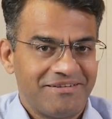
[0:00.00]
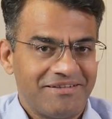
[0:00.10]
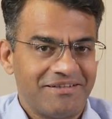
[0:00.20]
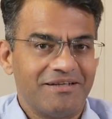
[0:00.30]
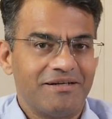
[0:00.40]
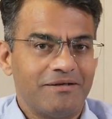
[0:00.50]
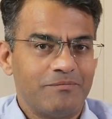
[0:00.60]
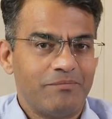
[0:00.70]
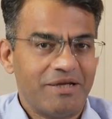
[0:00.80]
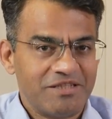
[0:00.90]
the
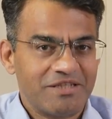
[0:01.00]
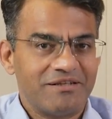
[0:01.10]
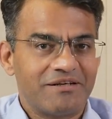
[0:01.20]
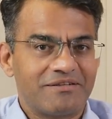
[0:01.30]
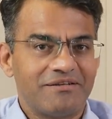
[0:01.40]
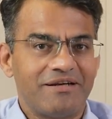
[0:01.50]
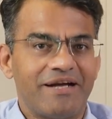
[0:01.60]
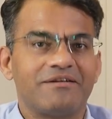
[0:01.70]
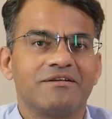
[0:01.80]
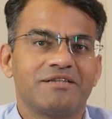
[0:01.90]
Managing Director
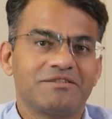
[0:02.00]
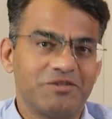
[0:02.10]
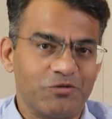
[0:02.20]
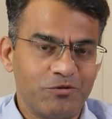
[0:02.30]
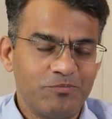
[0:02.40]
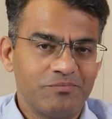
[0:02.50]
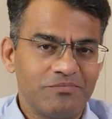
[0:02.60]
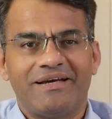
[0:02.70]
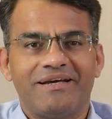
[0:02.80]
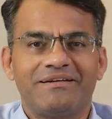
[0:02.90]
at Ghalsasi Group,
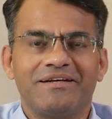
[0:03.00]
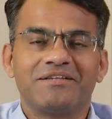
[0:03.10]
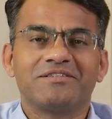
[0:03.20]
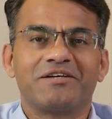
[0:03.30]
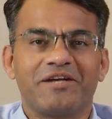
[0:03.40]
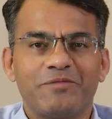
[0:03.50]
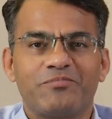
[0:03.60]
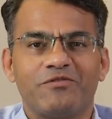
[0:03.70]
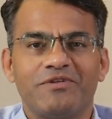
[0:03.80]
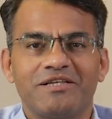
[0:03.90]
and it is a great
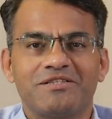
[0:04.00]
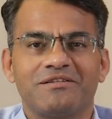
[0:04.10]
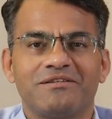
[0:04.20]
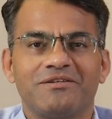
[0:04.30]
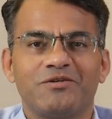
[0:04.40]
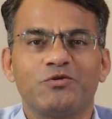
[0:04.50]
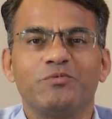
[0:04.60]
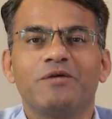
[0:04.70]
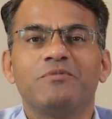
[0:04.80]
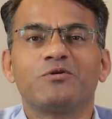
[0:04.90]
privilege to
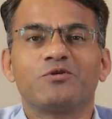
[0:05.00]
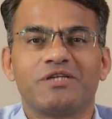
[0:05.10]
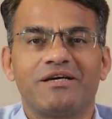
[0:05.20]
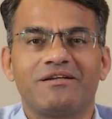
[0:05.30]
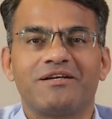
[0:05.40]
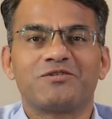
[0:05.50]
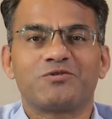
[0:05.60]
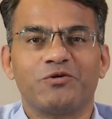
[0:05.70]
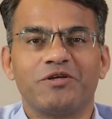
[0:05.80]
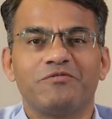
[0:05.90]
be able to share that
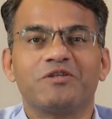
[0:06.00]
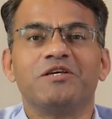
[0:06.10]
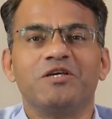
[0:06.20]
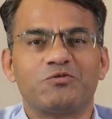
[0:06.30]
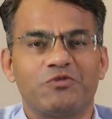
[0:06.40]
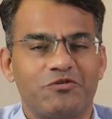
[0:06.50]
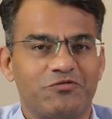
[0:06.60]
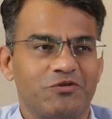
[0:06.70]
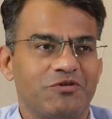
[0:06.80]
story with each one of you.